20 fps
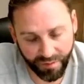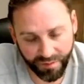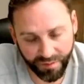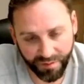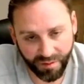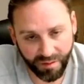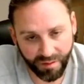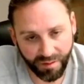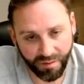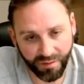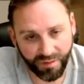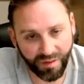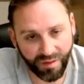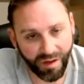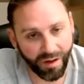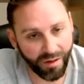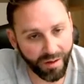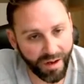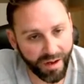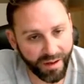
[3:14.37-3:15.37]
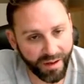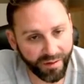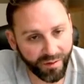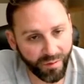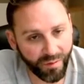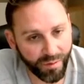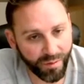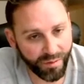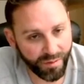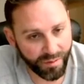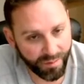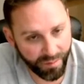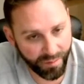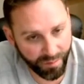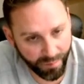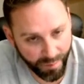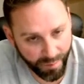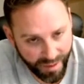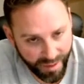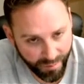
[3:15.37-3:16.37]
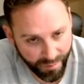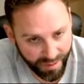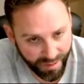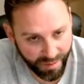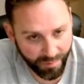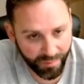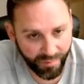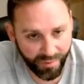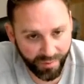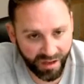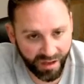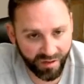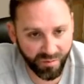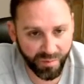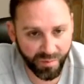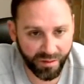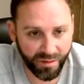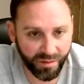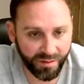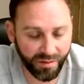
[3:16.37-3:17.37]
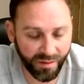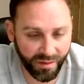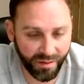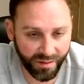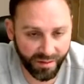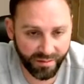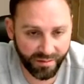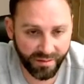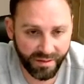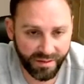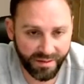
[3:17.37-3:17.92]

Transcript: it's a CRX with a 3-rib drive belt on it,